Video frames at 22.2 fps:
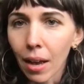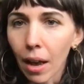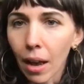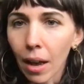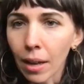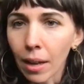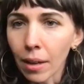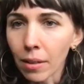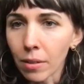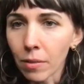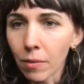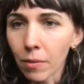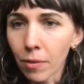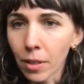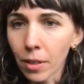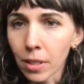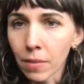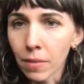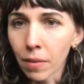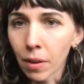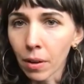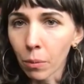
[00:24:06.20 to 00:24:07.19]
that.
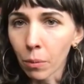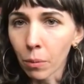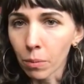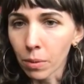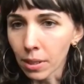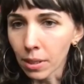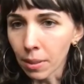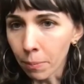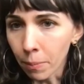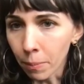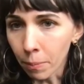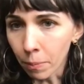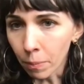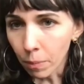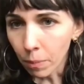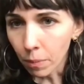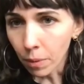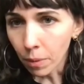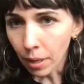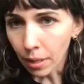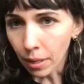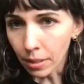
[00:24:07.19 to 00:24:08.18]
First of all,
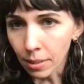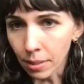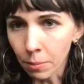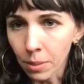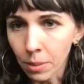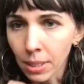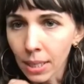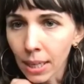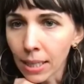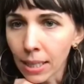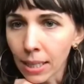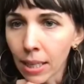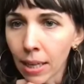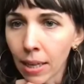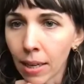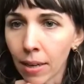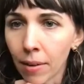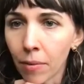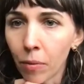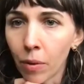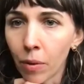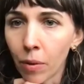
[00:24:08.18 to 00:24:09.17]
someone's
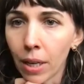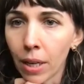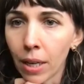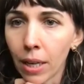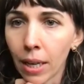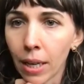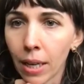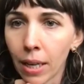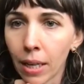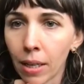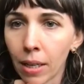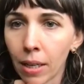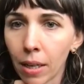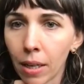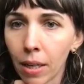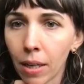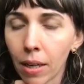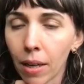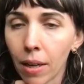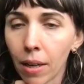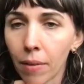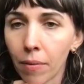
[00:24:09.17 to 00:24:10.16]
asking
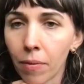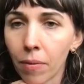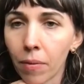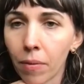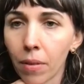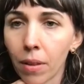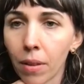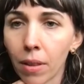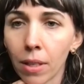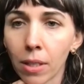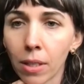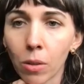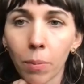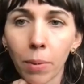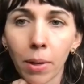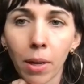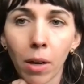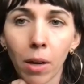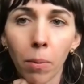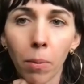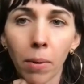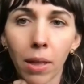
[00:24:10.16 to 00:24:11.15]
if this will
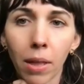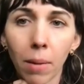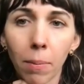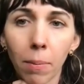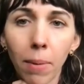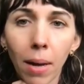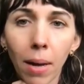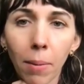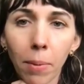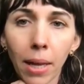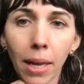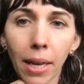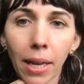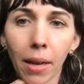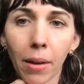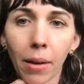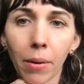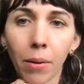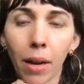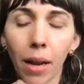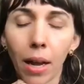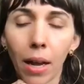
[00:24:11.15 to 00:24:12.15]
be open to the public,
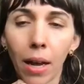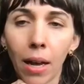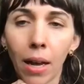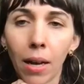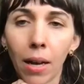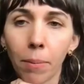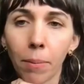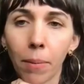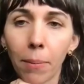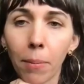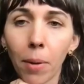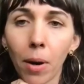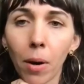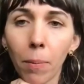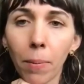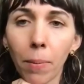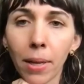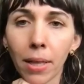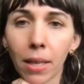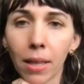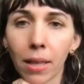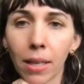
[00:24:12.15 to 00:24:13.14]
and I'm
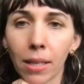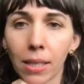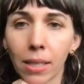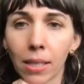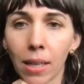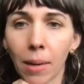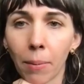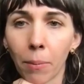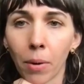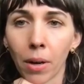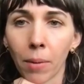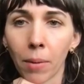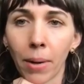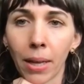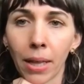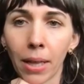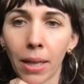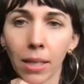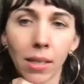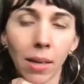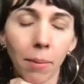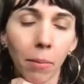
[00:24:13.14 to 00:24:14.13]
hoping that by
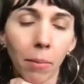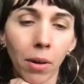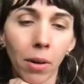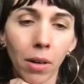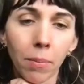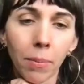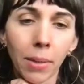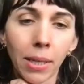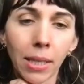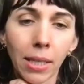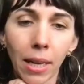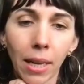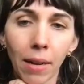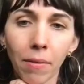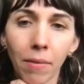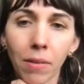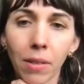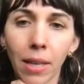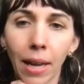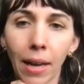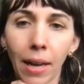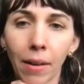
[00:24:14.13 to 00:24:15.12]
the summer, it'll be
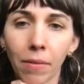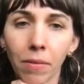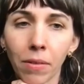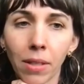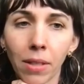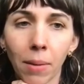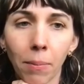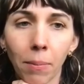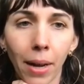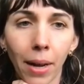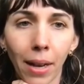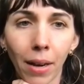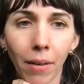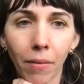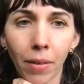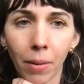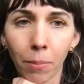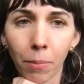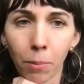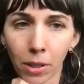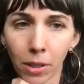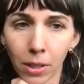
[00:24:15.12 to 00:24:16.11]
safe to have some kind of
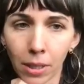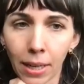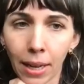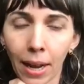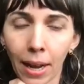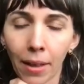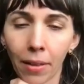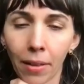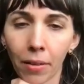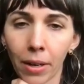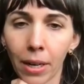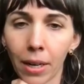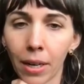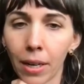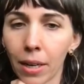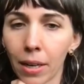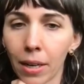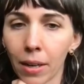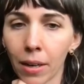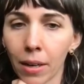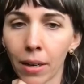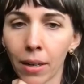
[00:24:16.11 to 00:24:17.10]
in-person gathering
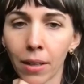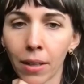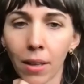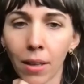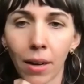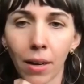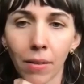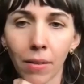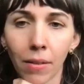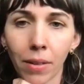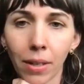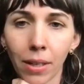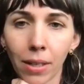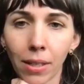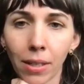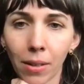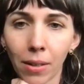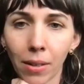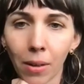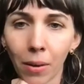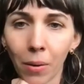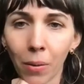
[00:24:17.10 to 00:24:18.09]
here at the office.
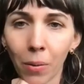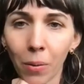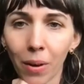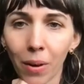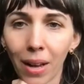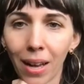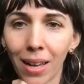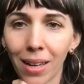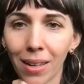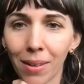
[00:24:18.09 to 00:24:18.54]
So